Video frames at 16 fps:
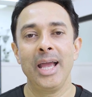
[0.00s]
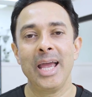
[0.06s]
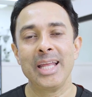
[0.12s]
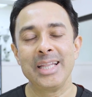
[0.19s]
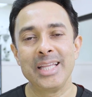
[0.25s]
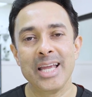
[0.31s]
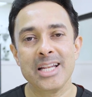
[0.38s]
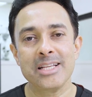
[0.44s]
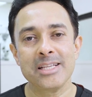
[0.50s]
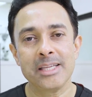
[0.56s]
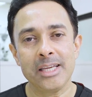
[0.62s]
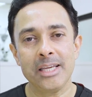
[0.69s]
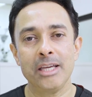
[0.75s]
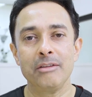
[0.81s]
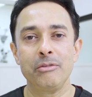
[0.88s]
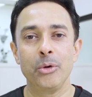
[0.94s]
and then
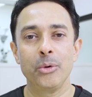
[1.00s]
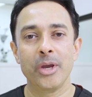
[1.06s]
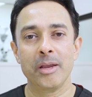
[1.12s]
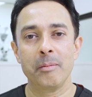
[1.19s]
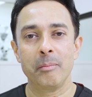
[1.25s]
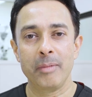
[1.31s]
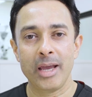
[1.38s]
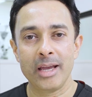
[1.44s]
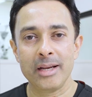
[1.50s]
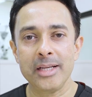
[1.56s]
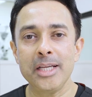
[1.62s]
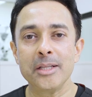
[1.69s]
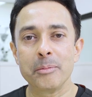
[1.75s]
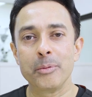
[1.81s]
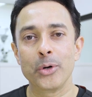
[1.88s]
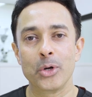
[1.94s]
see if you can
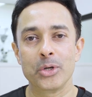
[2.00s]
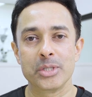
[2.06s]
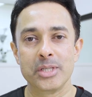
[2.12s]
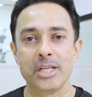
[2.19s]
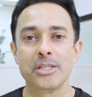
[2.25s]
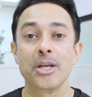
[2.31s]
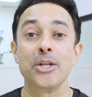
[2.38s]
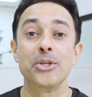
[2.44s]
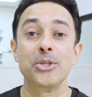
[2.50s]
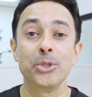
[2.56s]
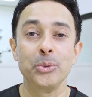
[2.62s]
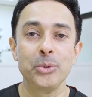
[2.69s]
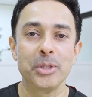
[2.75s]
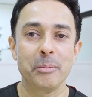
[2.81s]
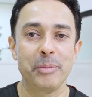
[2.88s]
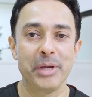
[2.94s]
marry the process
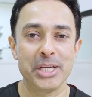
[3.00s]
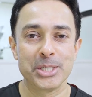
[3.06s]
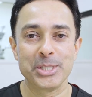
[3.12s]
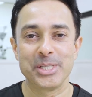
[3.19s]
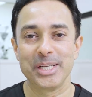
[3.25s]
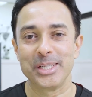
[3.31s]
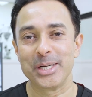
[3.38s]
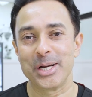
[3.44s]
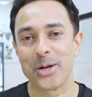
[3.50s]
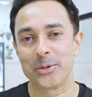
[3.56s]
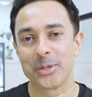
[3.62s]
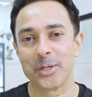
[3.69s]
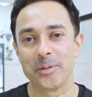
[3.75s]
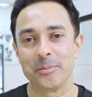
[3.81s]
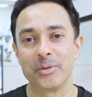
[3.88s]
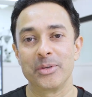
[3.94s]
to the patient-centered
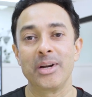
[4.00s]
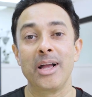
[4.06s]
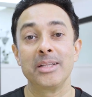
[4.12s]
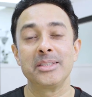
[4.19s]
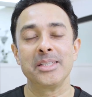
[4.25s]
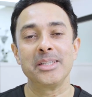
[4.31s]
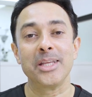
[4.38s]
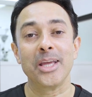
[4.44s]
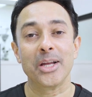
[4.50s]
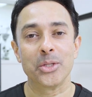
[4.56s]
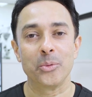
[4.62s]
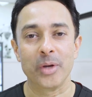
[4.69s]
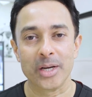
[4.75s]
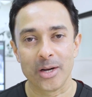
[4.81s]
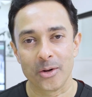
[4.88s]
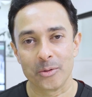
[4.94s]
outcome rather than the
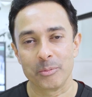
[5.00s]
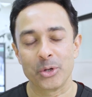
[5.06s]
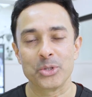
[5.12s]
other way around.